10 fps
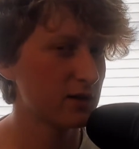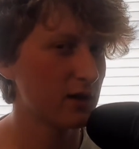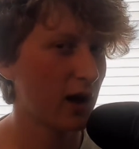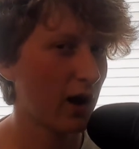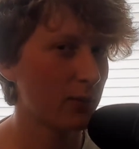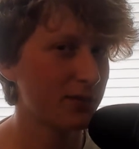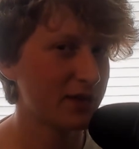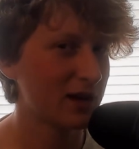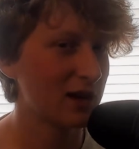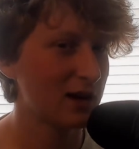I'm
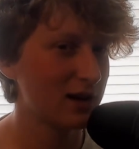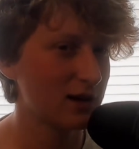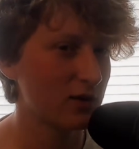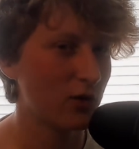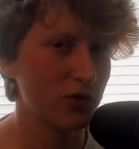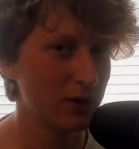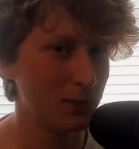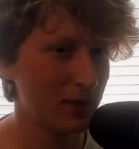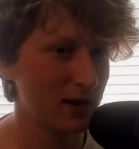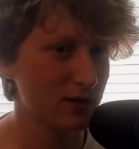eating only
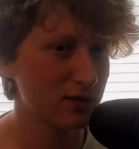meat.